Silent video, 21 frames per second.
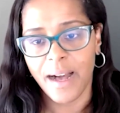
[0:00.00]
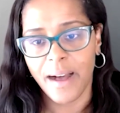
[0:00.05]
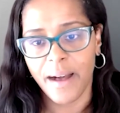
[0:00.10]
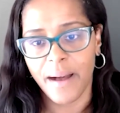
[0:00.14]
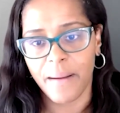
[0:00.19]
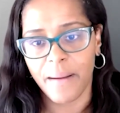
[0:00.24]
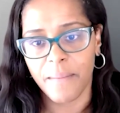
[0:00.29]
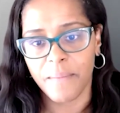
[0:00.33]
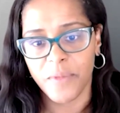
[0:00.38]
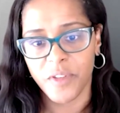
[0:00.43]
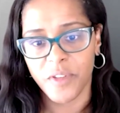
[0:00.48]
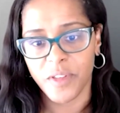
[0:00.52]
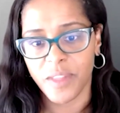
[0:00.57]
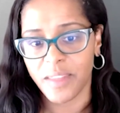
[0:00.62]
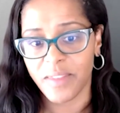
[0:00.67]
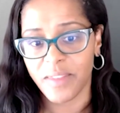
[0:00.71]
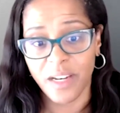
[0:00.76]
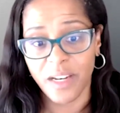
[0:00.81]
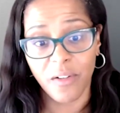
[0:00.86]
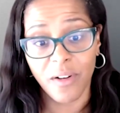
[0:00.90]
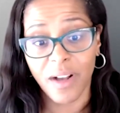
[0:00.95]
um, so
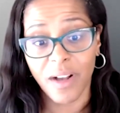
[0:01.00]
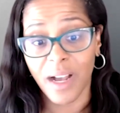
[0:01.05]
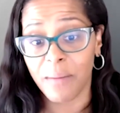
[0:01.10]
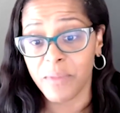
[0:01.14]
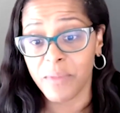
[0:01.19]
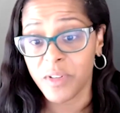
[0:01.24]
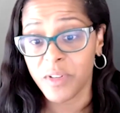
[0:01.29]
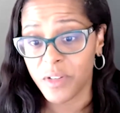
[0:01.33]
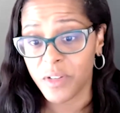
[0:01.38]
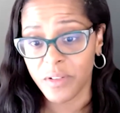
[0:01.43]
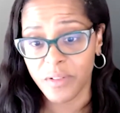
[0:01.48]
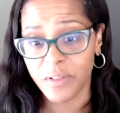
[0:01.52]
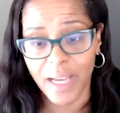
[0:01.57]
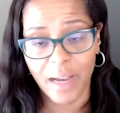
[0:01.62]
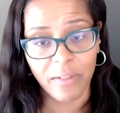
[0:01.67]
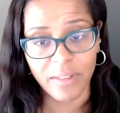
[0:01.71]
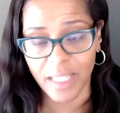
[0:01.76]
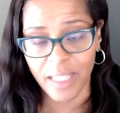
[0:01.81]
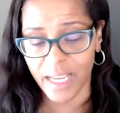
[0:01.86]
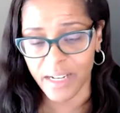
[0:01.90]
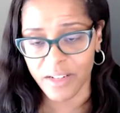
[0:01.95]
that they don't come to
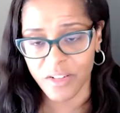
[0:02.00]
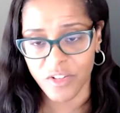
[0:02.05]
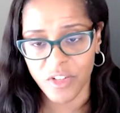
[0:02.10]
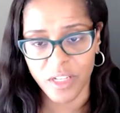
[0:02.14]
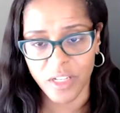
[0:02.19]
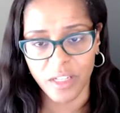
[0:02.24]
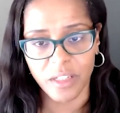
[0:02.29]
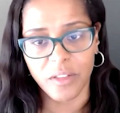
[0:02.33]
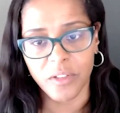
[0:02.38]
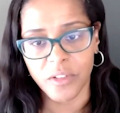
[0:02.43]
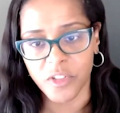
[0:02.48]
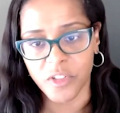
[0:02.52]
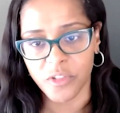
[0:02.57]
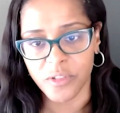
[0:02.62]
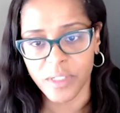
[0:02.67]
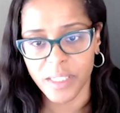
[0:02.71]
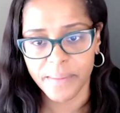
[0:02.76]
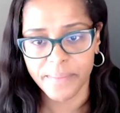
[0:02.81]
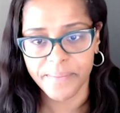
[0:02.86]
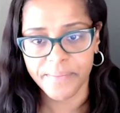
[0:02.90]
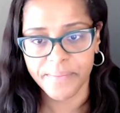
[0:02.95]
outlandish
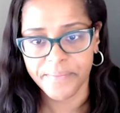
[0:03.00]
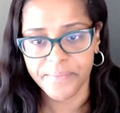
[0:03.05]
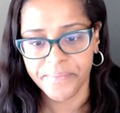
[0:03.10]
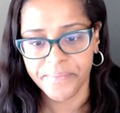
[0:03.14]
conclusions.